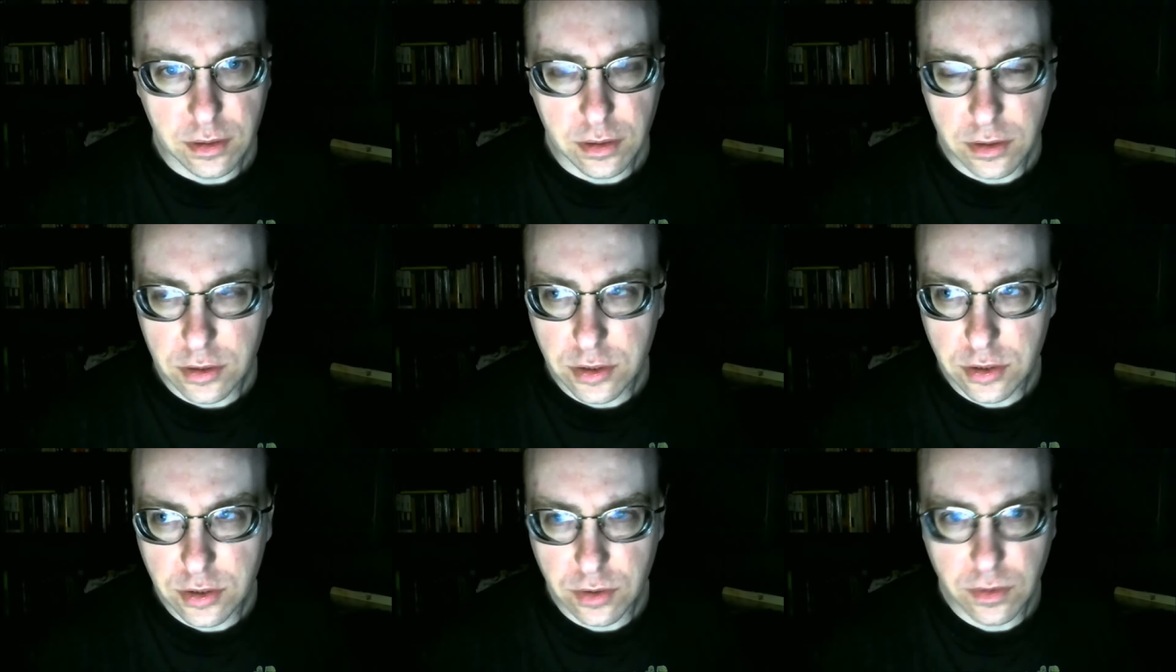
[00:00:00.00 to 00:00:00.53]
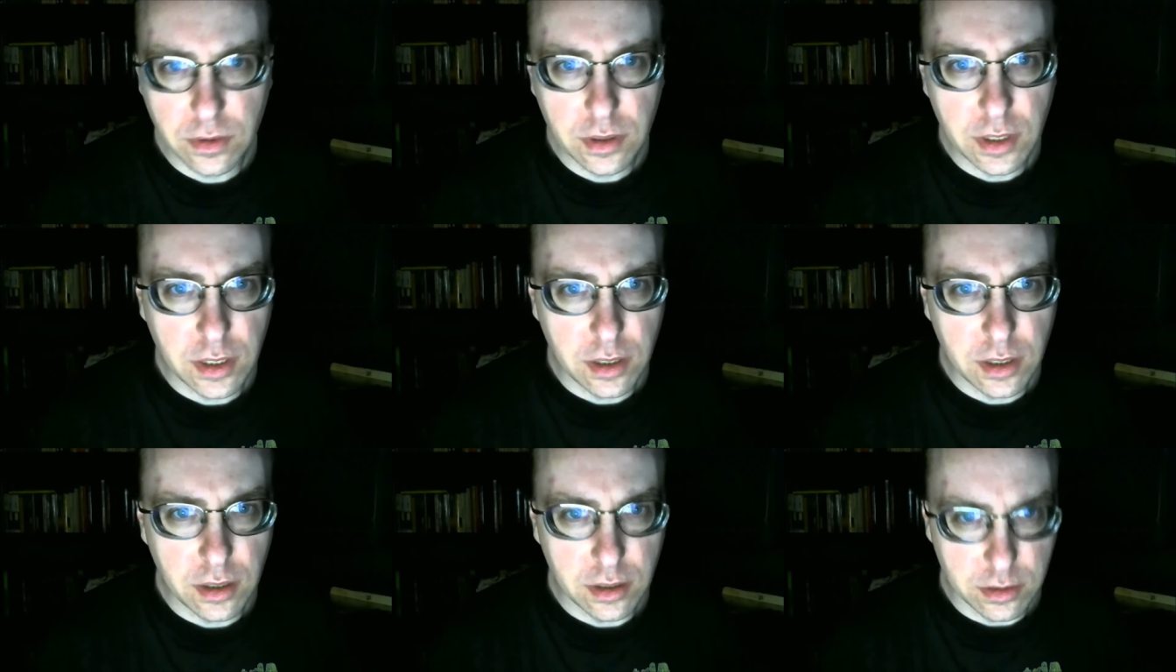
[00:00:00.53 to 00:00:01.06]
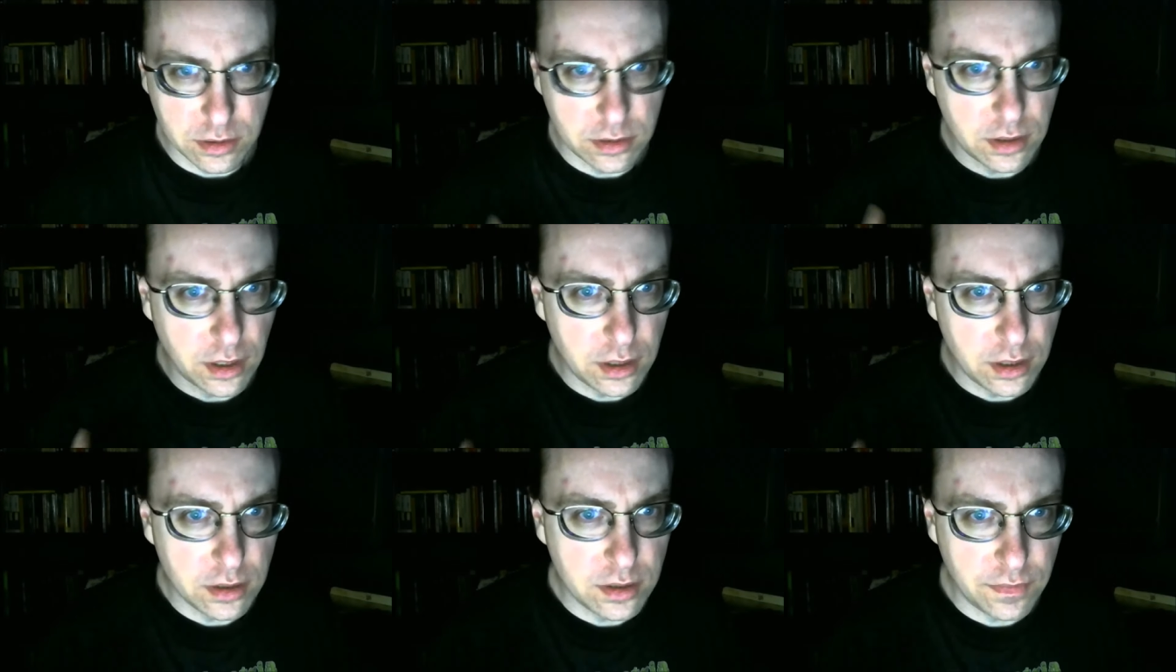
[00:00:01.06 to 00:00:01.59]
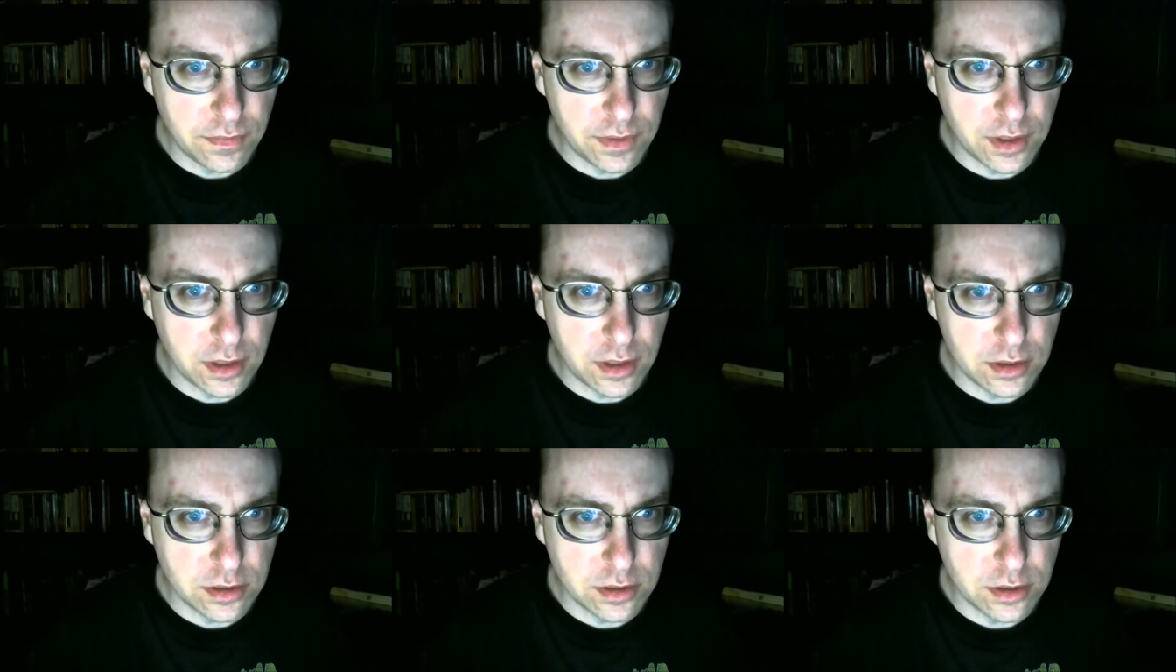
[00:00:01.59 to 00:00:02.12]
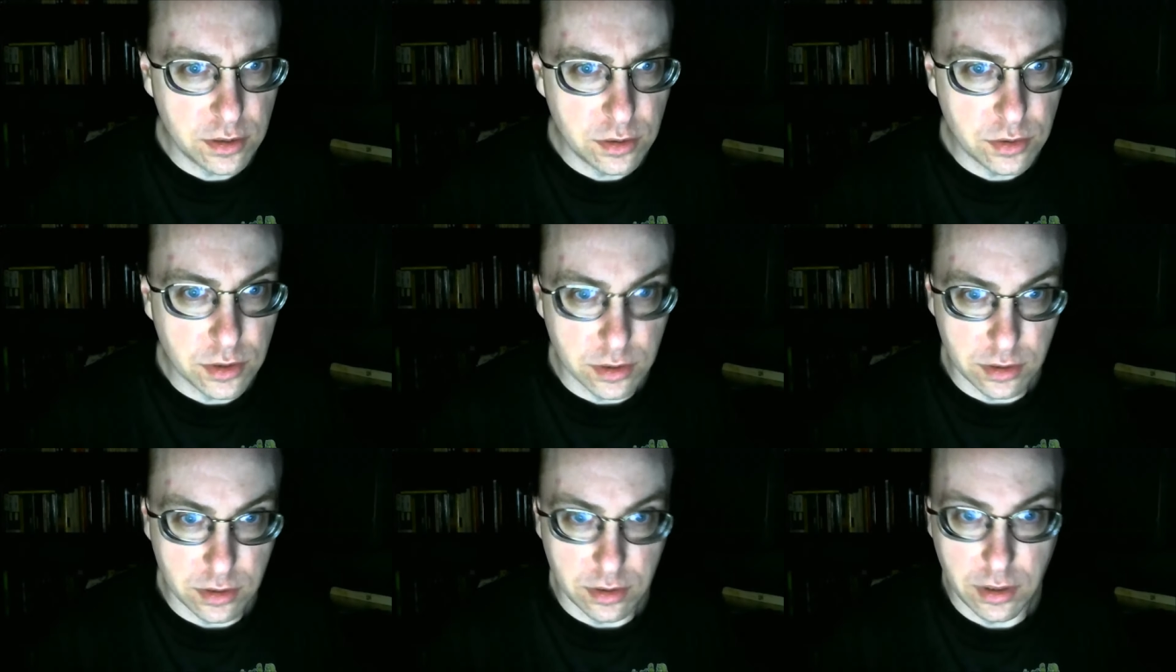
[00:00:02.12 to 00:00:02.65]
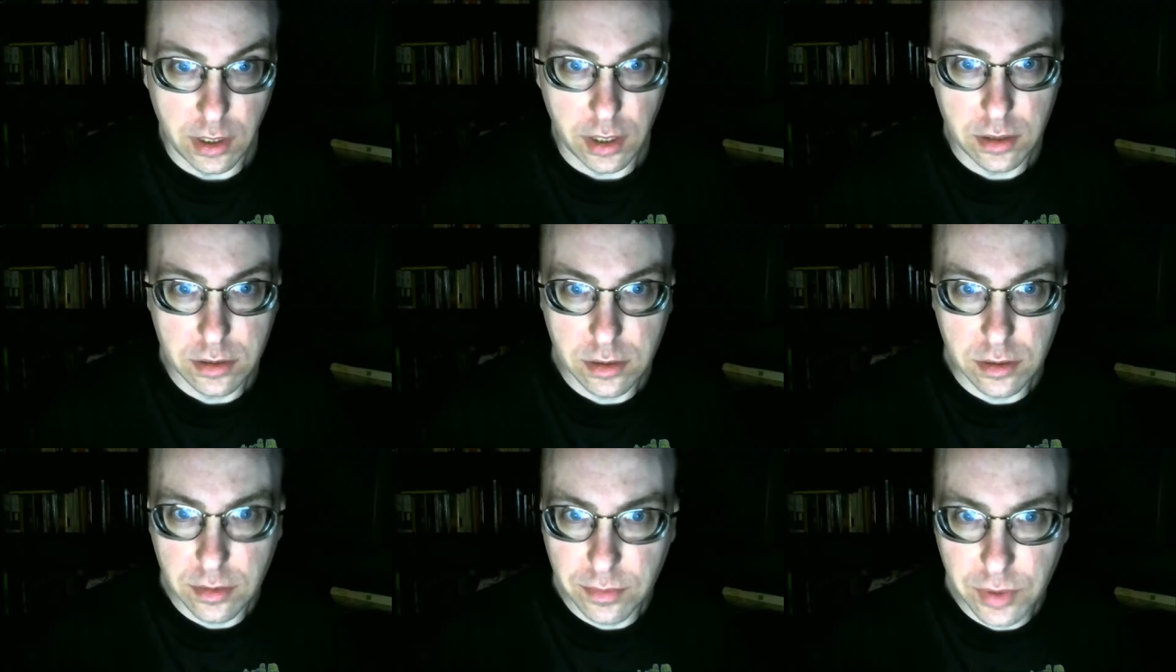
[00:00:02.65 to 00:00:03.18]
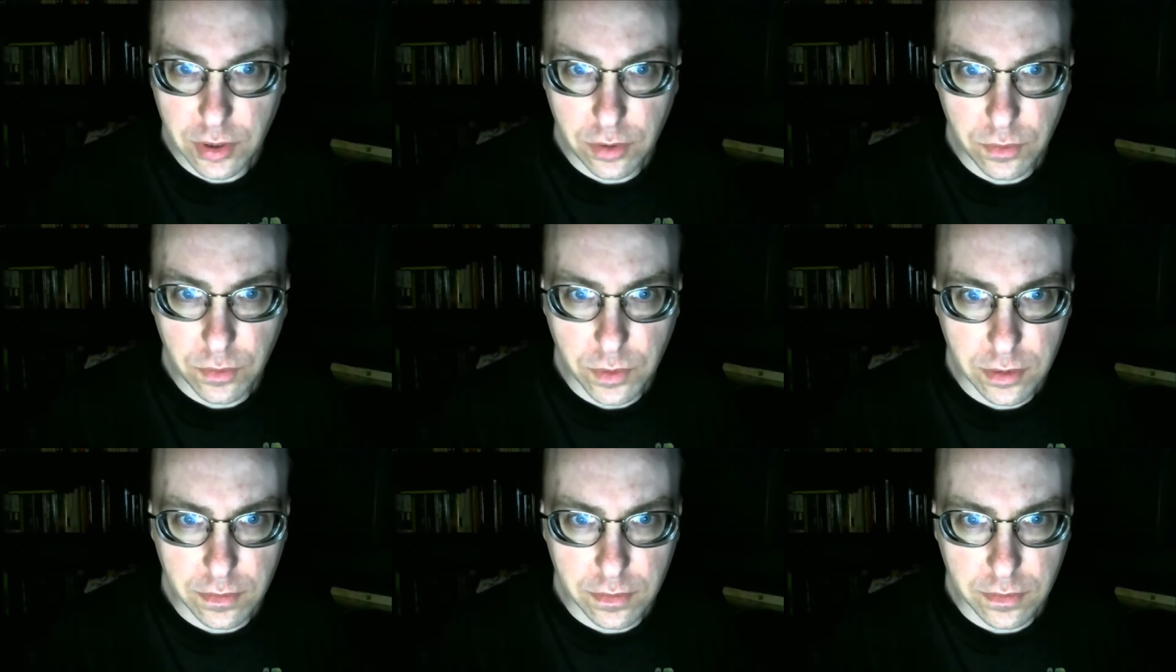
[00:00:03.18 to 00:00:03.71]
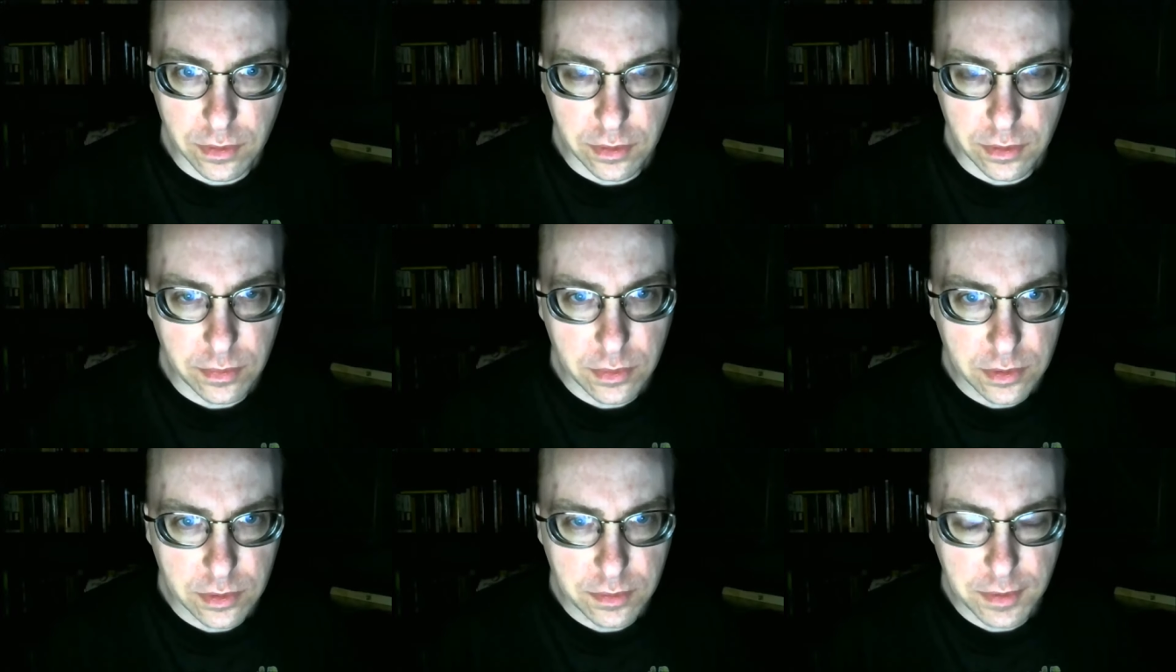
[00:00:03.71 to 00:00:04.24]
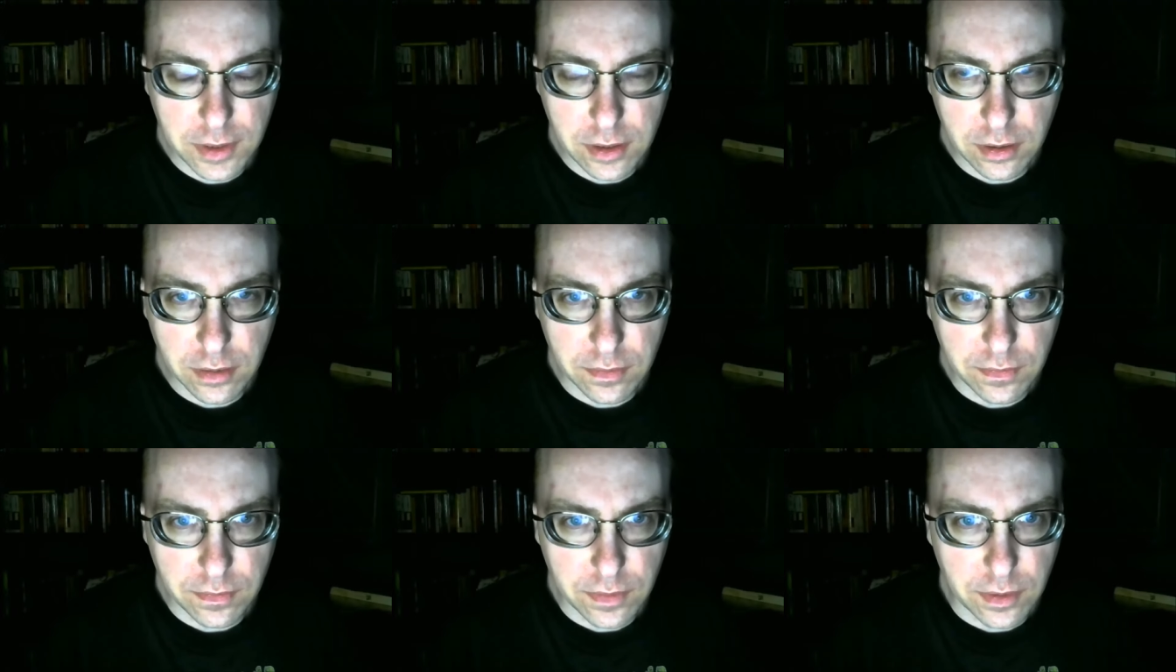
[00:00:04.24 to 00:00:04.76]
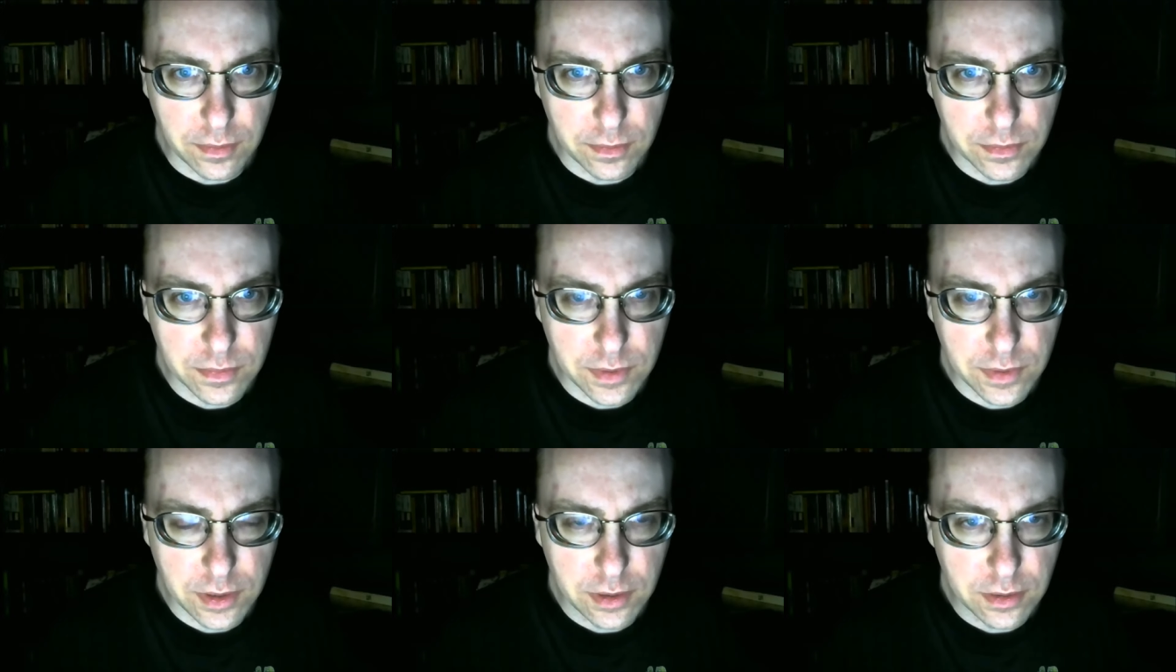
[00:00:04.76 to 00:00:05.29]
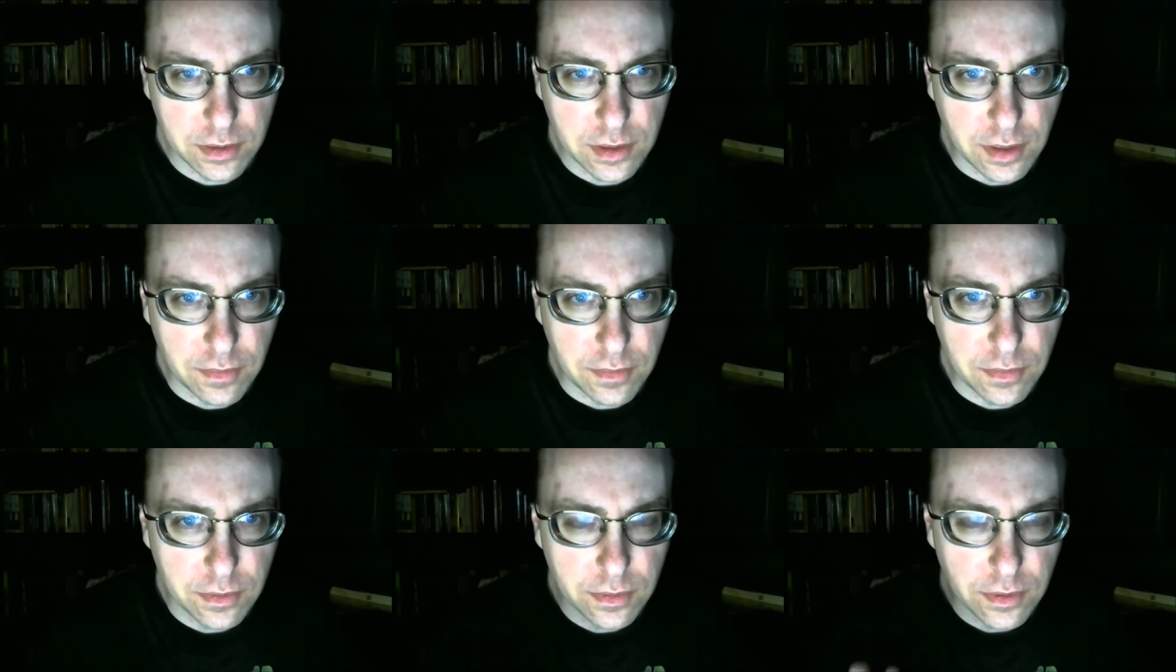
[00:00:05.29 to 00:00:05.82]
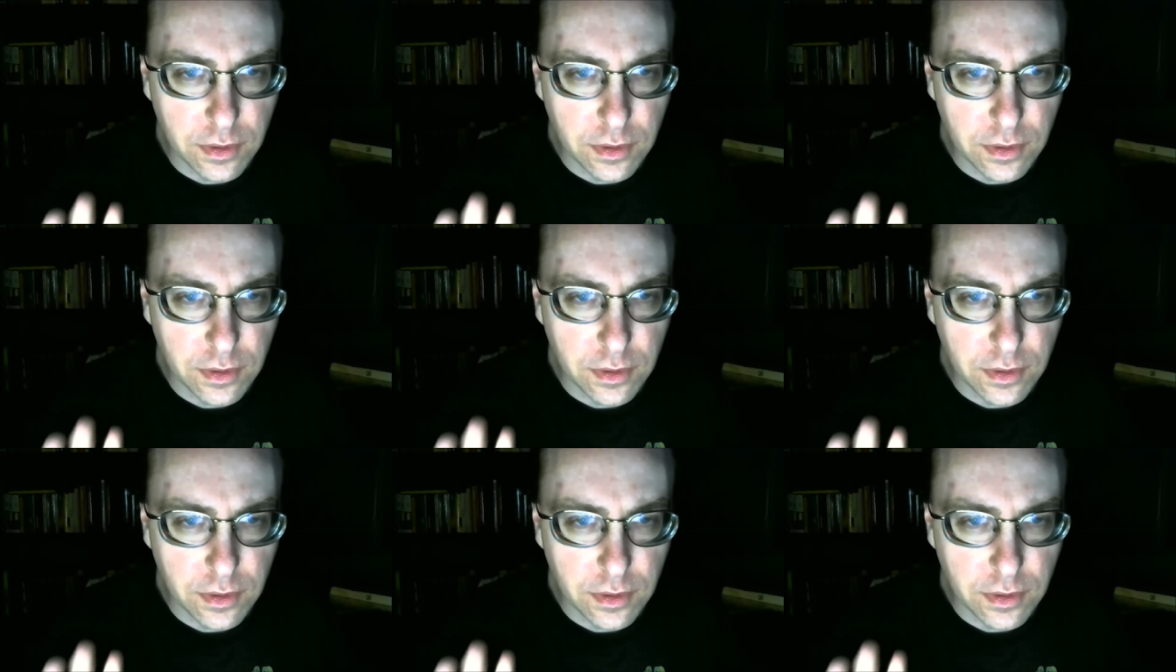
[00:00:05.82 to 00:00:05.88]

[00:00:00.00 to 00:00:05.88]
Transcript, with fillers: certain scientific institutions, NASA being one of them, speaking of them, speak of the devil,